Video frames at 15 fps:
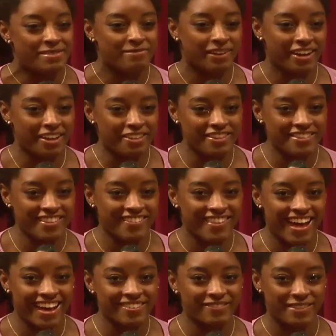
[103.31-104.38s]
But other than
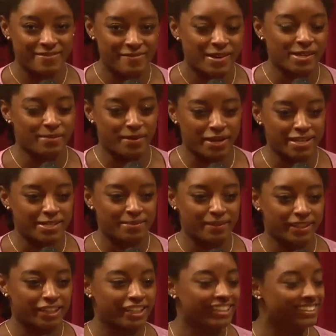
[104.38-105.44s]
that, for the most part, it's
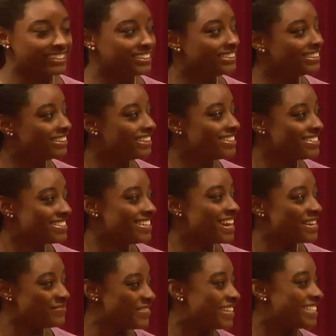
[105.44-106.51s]
been good. So been
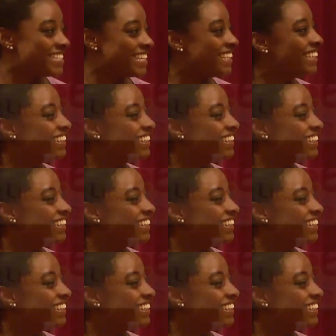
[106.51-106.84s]
you, busy.